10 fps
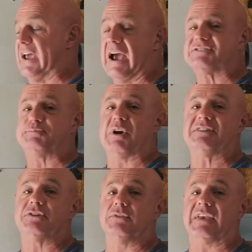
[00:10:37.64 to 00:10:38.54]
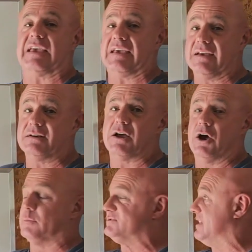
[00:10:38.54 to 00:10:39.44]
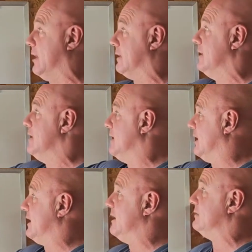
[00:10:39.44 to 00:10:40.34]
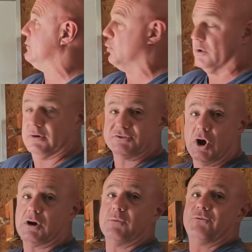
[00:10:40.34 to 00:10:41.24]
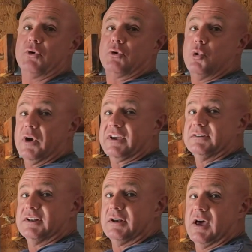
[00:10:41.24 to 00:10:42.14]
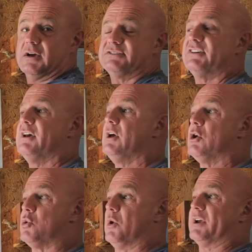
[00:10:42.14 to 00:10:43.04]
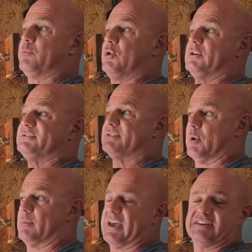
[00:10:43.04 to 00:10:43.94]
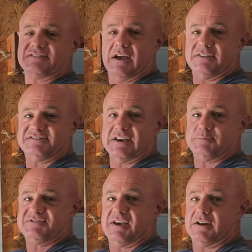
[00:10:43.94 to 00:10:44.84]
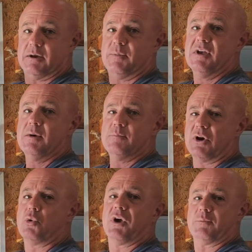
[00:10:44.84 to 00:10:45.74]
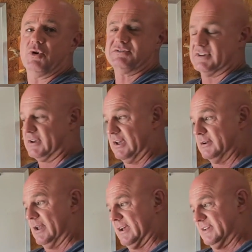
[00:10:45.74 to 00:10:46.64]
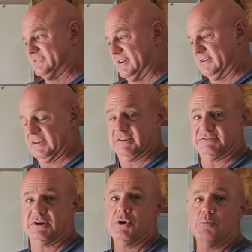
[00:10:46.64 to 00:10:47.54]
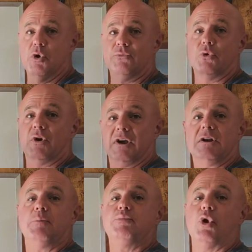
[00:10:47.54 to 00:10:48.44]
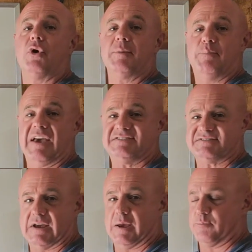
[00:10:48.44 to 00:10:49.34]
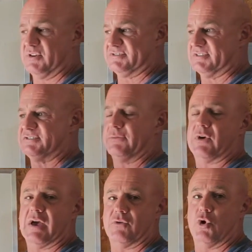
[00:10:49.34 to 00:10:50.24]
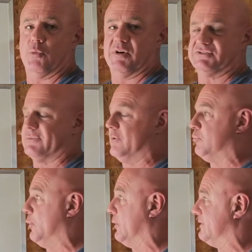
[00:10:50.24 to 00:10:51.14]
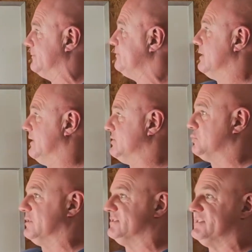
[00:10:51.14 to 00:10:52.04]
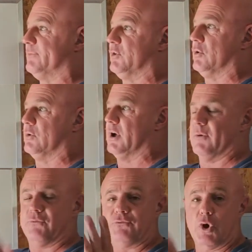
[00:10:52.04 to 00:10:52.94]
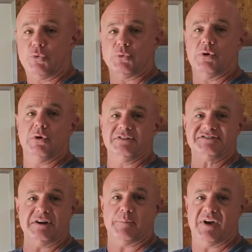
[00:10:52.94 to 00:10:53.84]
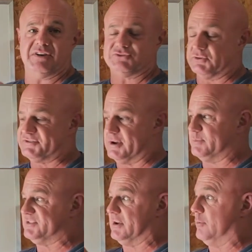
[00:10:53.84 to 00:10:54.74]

tax breaks on the income side. Again, we're talking for Quick and Deluxe. QuickBooks probably has kind of the same setup, but QuickBooks, again, like I said, is more for an employee-based type business if you have a whole bunch of employees. This one is if you're flow through on a sub S or a sub C